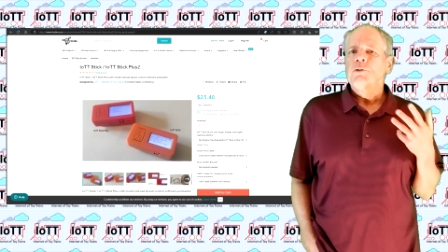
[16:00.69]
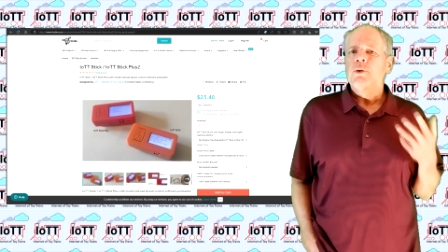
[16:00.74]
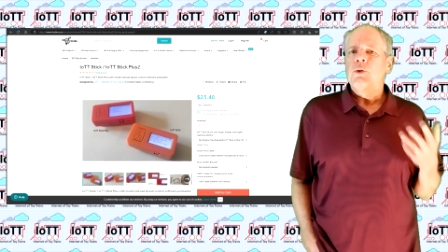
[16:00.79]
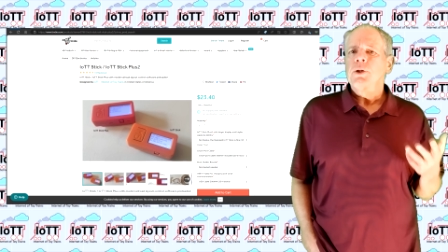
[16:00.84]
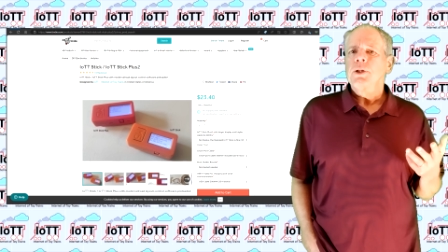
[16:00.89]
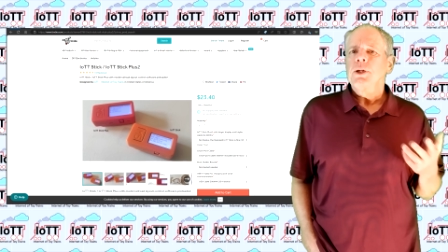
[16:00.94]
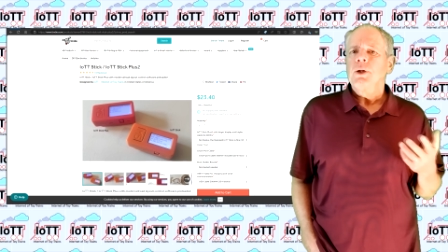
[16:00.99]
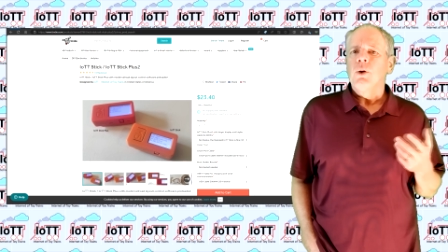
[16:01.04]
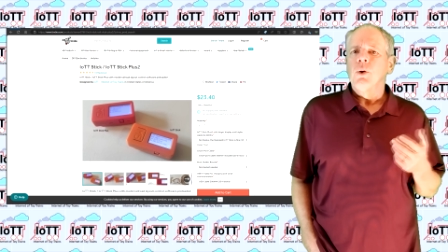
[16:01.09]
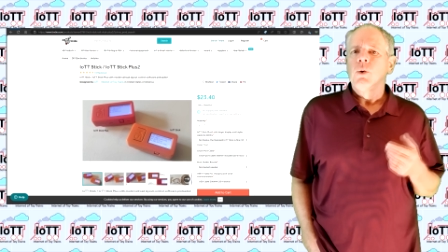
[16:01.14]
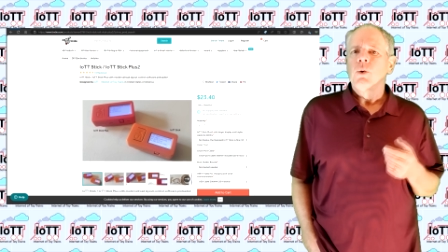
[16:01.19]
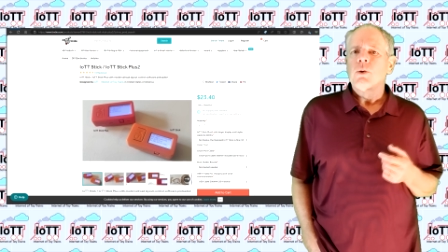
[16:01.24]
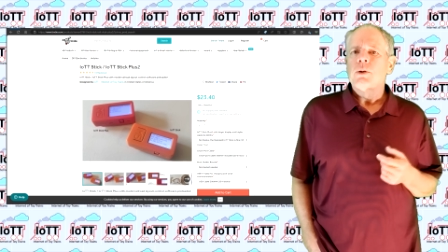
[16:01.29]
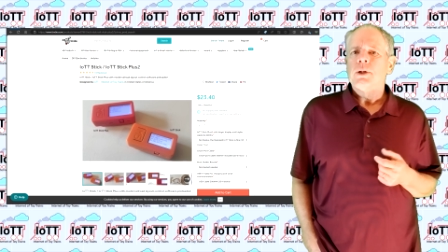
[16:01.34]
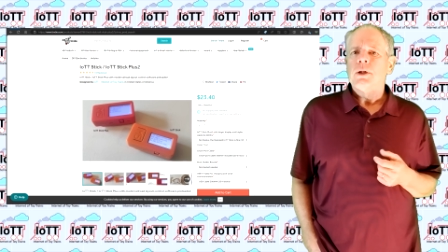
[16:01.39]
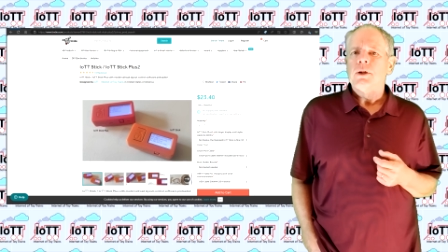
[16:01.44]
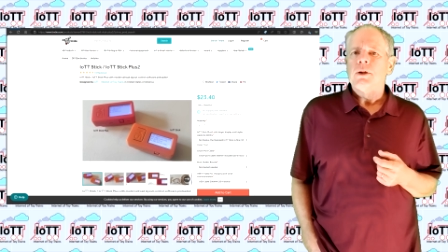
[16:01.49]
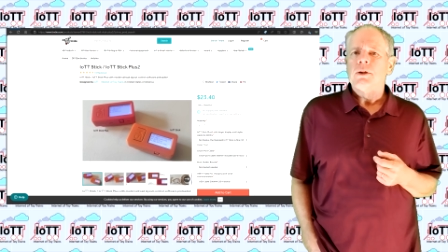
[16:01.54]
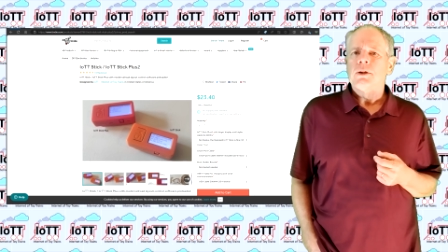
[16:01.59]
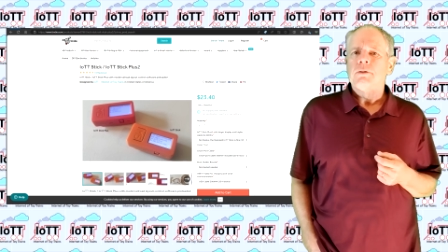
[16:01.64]
for the old
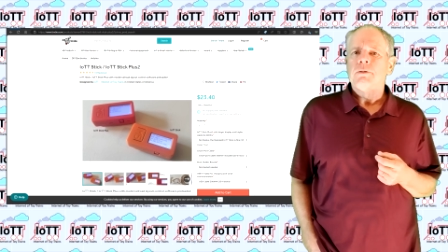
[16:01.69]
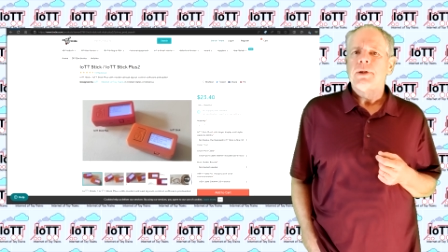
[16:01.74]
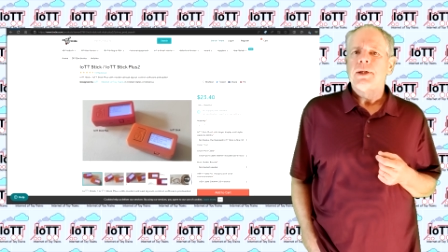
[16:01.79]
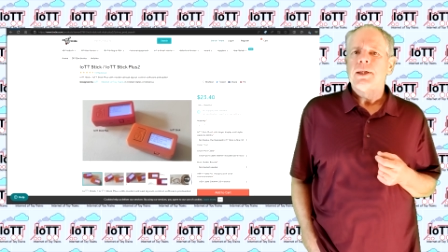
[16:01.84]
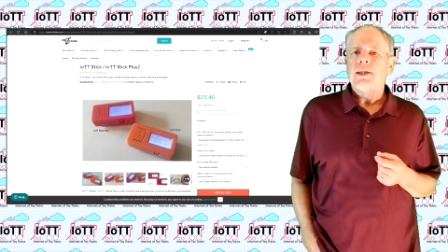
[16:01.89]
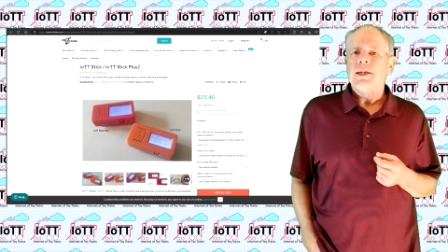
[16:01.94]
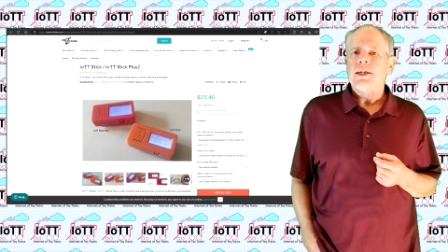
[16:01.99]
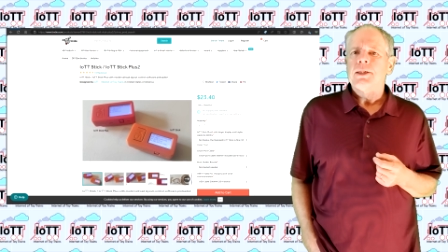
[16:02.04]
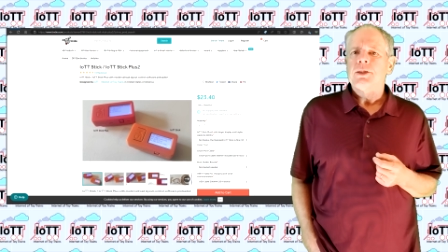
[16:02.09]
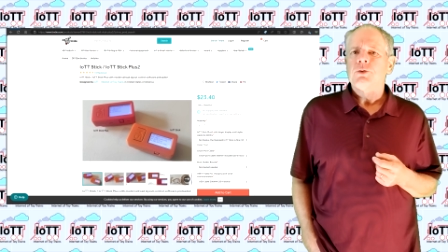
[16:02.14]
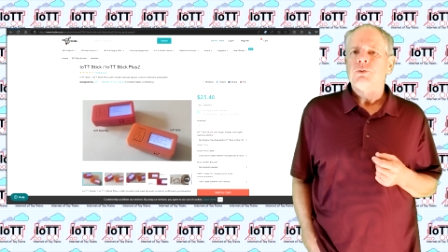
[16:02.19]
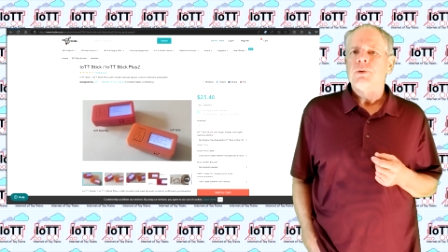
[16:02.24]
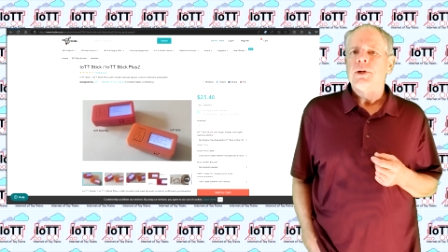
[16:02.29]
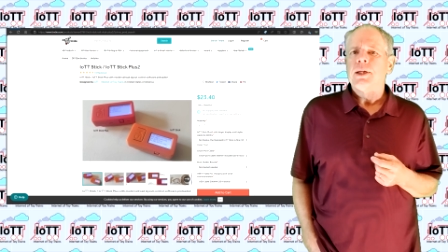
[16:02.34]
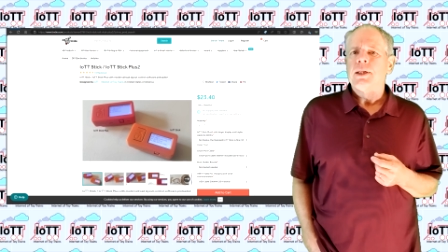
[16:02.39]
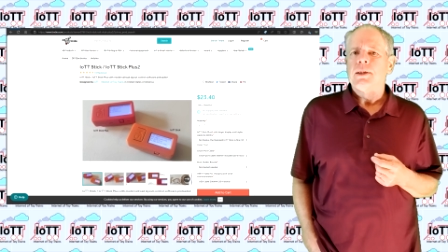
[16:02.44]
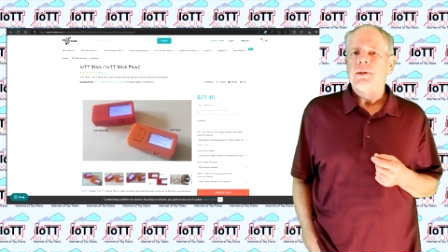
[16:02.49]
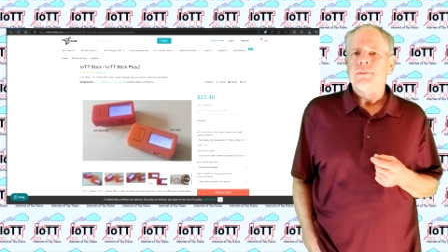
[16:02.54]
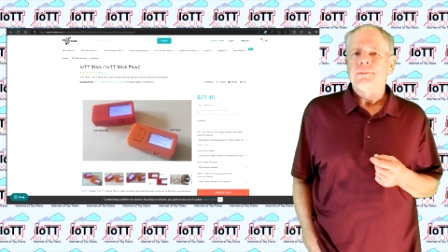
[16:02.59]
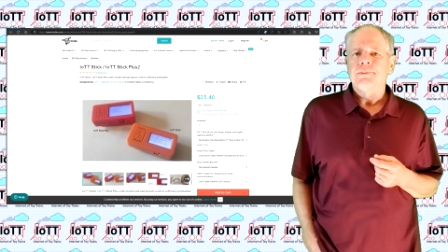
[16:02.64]
hardware as
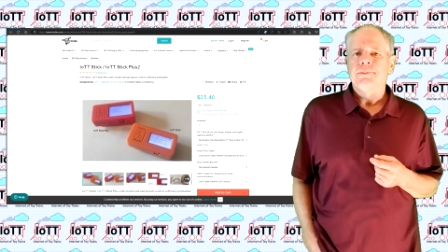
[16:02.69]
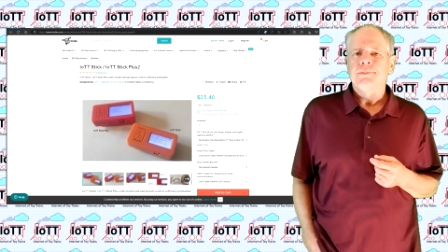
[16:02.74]
well.